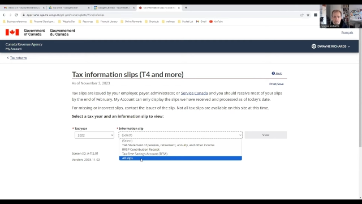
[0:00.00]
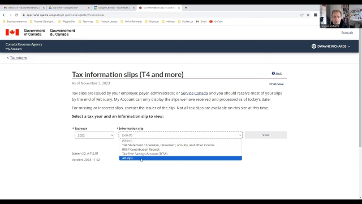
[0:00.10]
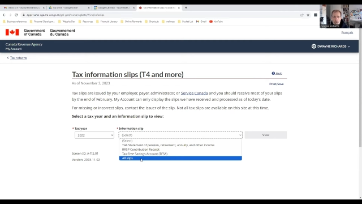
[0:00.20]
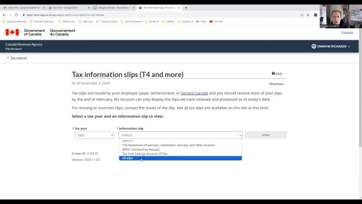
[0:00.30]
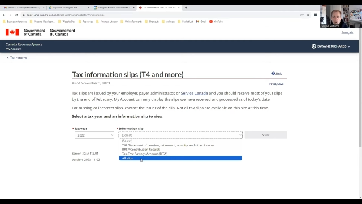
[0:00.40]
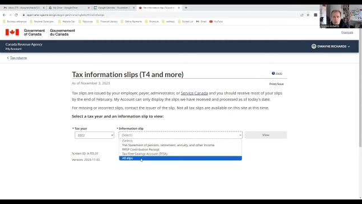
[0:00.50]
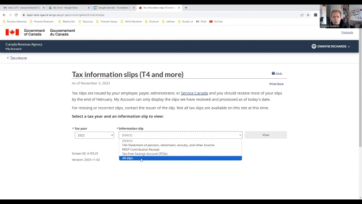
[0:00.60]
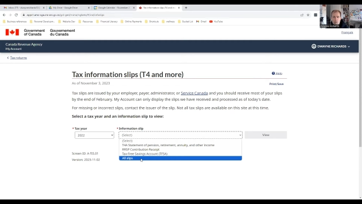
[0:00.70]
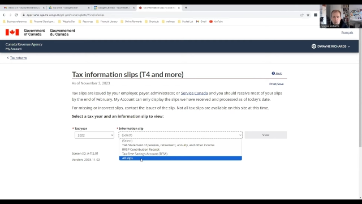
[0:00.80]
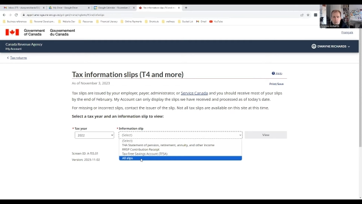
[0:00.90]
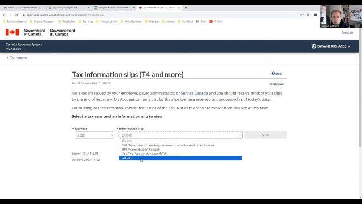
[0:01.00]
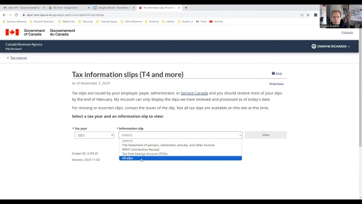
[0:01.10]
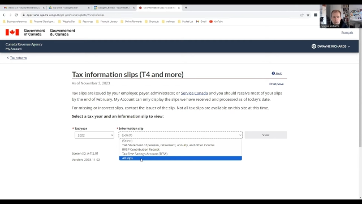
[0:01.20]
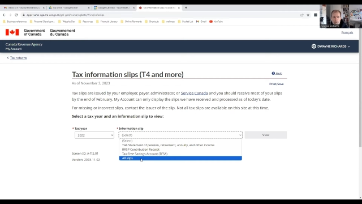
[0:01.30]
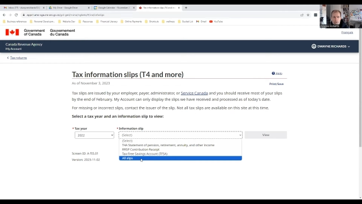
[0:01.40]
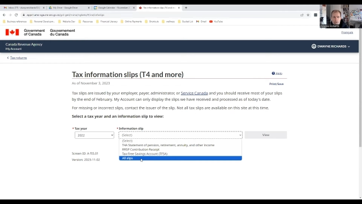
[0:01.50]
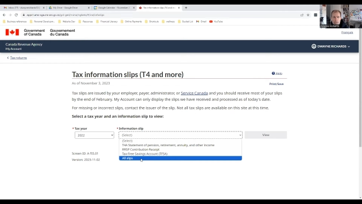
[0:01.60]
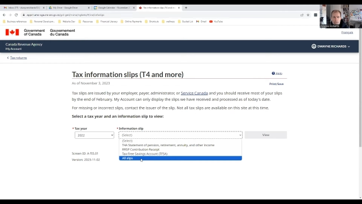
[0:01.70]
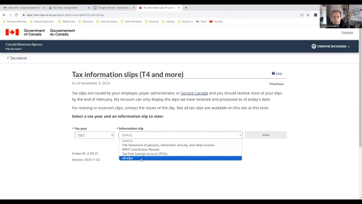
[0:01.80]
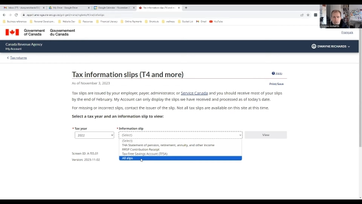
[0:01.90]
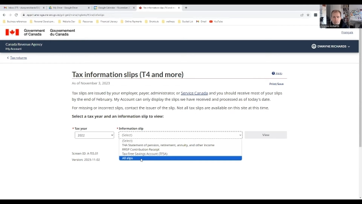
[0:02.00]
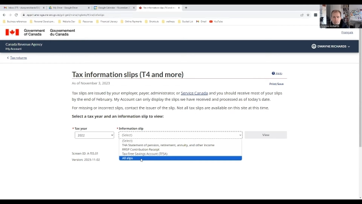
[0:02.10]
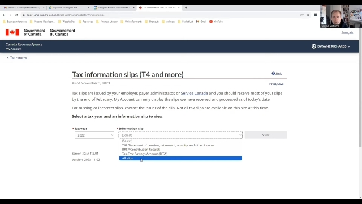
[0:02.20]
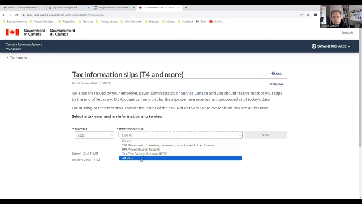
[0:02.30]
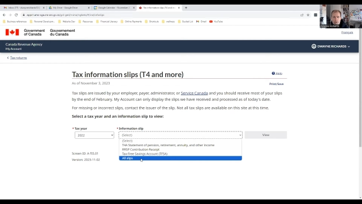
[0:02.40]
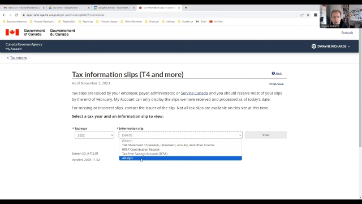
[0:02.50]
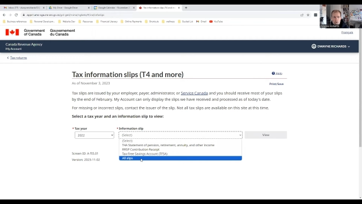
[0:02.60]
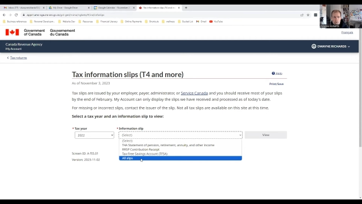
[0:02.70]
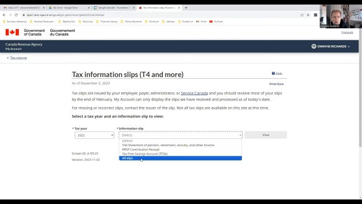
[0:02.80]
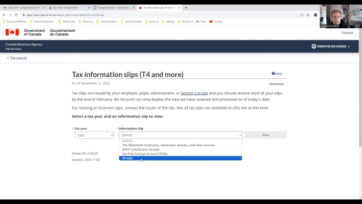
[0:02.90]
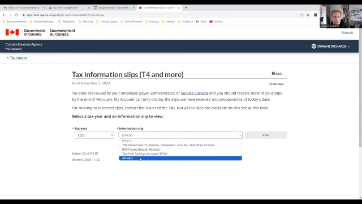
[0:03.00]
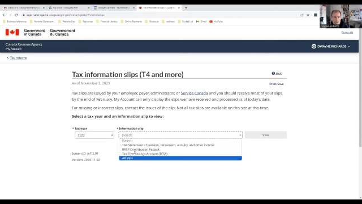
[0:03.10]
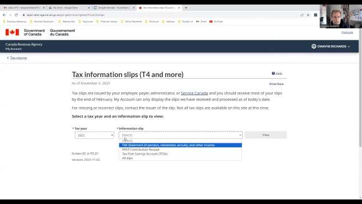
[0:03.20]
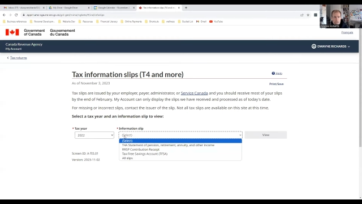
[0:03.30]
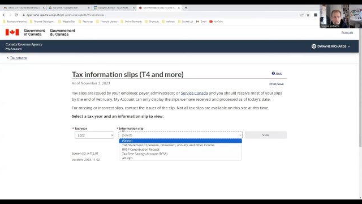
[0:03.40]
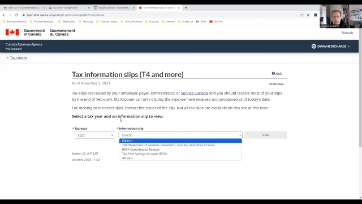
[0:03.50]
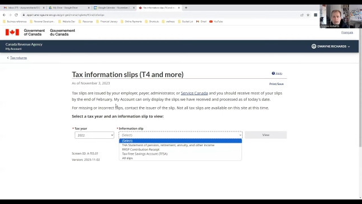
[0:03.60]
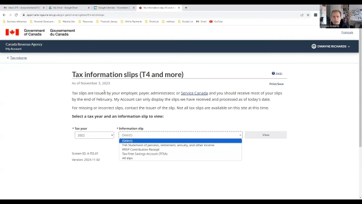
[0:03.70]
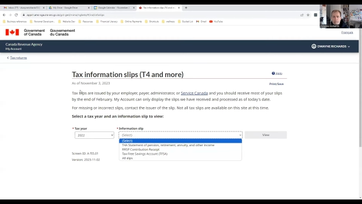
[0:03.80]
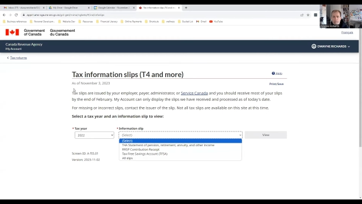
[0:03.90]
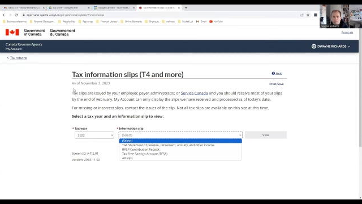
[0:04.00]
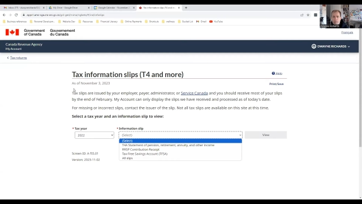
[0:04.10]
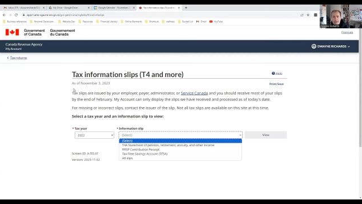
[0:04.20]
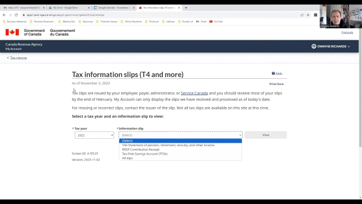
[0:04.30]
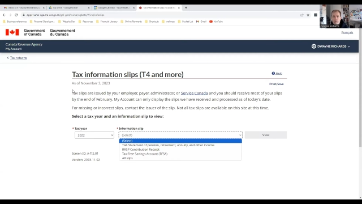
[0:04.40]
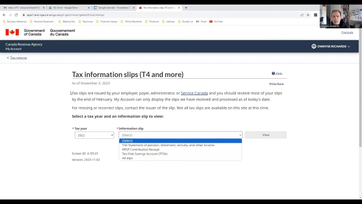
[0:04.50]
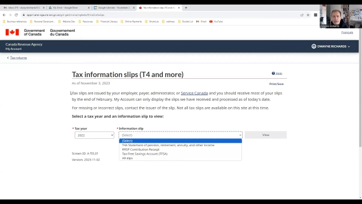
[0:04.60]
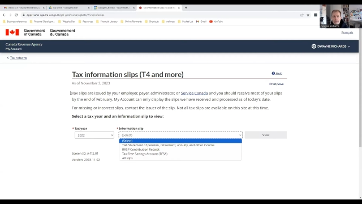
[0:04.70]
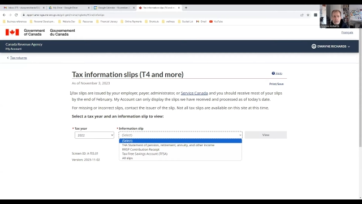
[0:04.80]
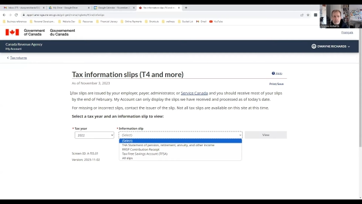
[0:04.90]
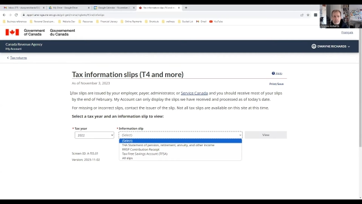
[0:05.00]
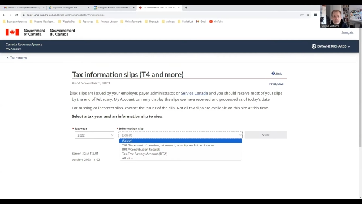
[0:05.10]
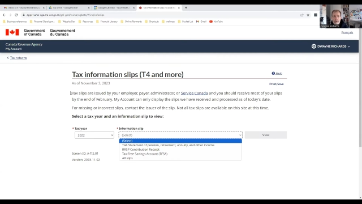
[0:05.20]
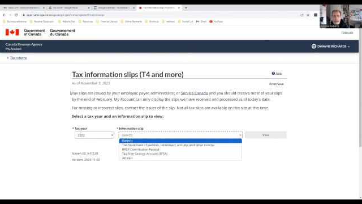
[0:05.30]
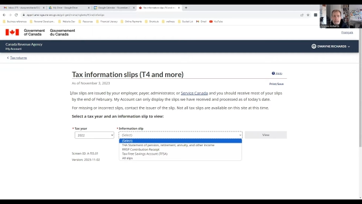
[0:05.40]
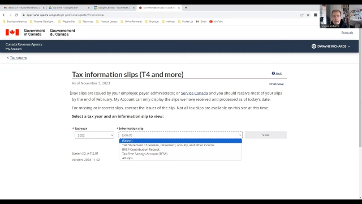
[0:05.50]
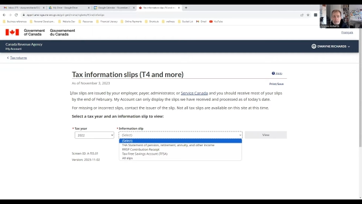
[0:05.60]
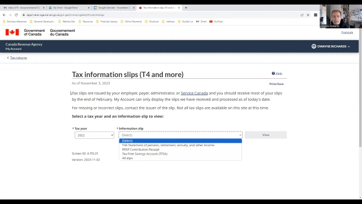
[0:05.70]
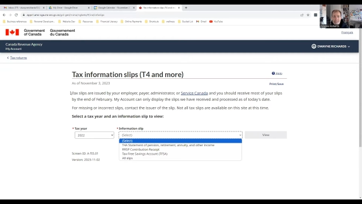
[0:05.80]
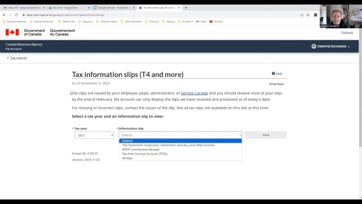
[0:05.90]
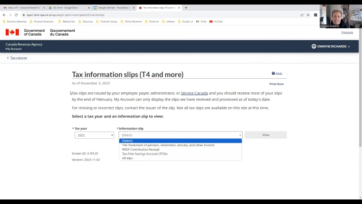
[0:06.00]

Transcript: [unreadable: no face in view]